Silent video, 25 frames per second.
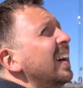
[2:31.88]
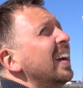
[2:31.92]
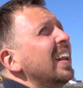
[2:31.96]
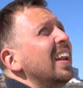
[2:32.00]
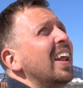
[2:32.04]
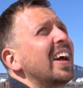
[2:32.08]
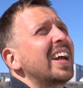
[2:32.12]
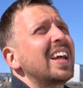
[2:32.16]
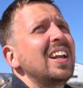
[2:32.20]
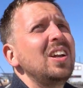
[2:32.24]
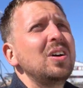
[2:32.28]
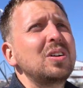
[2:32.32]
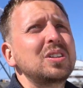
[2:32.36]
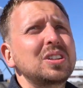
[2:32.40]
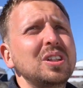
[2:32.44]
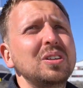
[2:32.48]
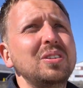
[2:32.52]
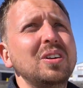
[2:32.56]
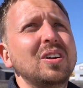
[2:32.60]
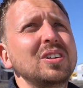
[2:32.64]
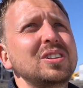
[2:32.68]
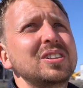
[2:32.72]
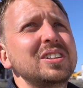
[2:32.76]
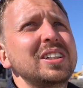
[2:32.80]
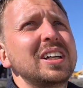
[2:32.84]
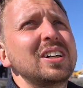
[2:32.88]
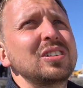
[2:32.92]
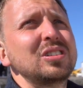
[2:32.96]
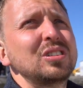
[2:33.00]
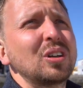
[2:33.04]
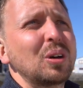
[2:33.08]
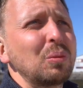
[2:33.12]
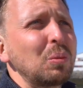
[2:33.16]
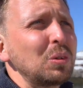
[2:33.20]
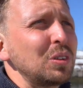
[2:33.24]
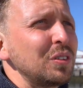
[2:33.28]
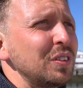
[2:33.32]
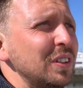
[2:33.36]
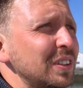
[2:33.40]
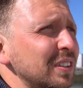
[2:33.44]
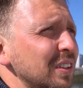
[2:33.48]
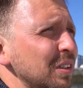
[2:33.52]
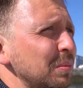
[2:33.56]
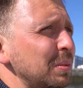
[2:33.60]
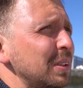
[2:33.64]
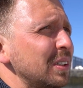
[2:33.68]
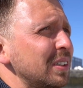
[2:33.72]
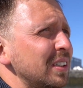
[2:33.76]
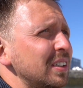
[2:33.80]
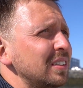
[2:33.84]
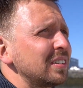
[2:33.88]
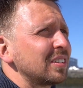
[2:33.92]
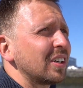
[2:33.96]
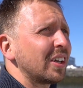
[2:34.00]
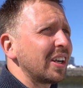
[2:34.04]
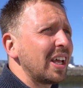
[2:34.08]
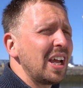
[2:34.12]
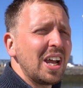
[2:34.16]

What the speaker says: Like, it looks so nice on the outside. What do you think it's going to be on the inside?